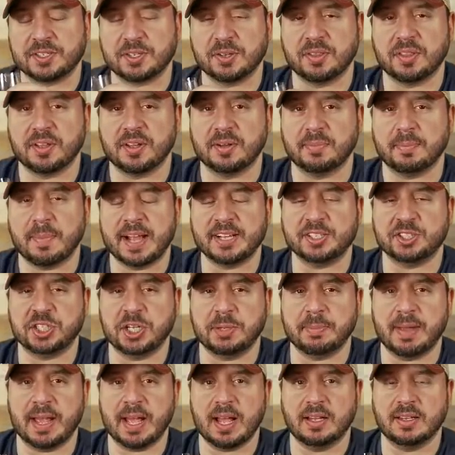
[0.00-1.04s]
So the my
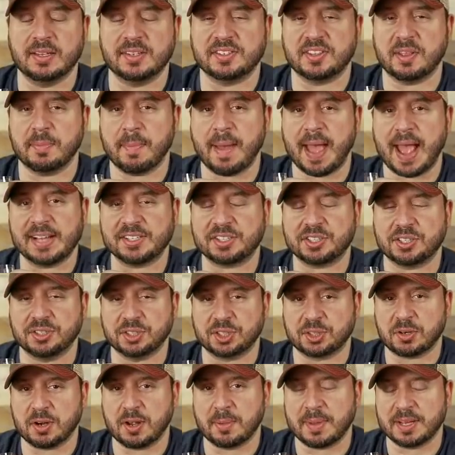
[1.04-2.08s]
Gmail is the
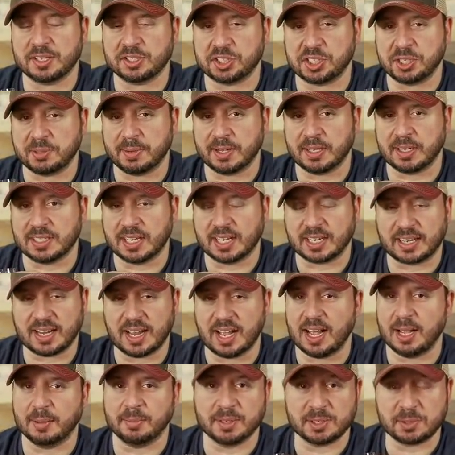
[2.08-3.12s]
drum at
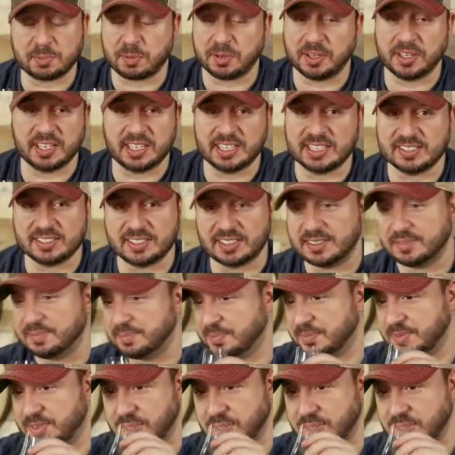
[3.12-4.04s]
gmail.com. It's pretty easy.